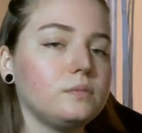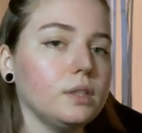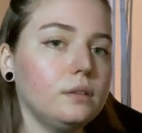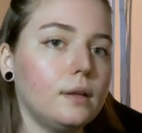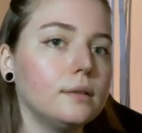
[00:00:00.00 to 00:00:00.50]

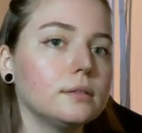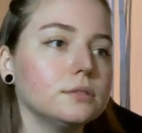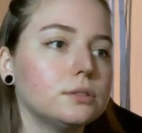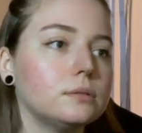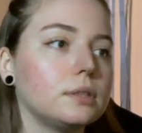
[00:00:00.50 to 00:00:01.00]
They're
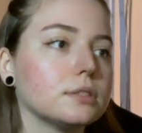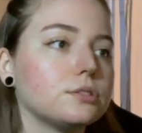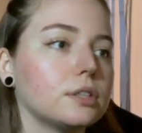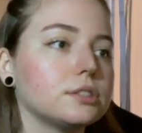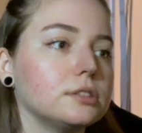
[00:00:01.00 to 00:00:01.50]
doing
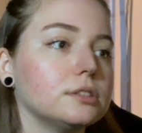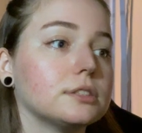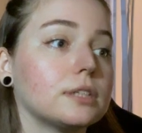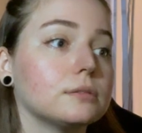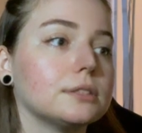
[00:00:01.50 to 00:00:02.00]
construction
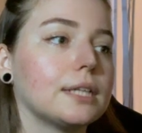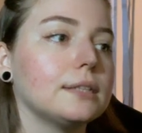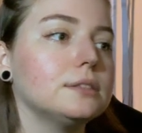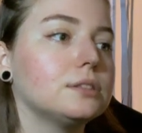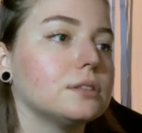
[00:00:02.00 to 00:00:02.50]
just
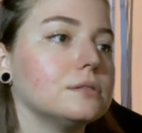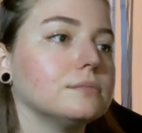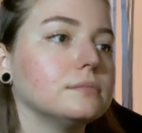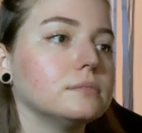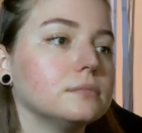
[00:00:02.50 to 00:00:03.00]
outside,
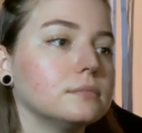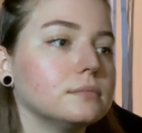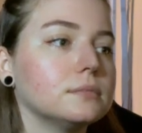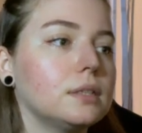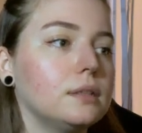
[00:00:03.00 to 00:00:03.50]
so
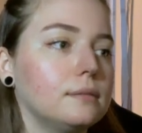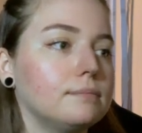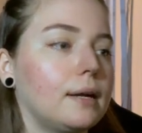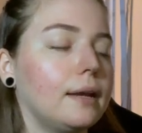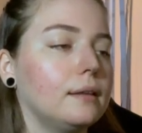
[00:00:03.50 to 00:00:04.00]

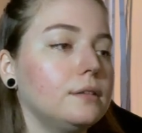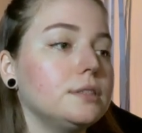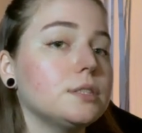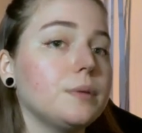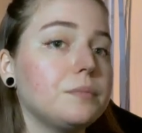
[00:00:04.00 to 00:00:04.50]
my
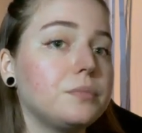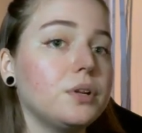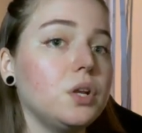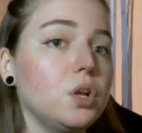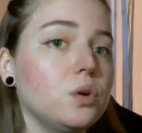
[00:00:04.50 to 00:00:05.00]
energy's been
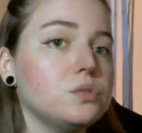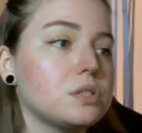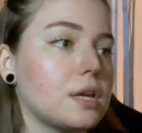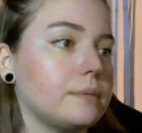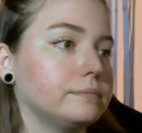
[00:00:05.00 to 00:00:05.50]
pretty low
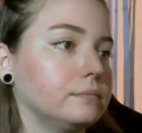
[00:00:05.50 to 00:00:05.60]
today.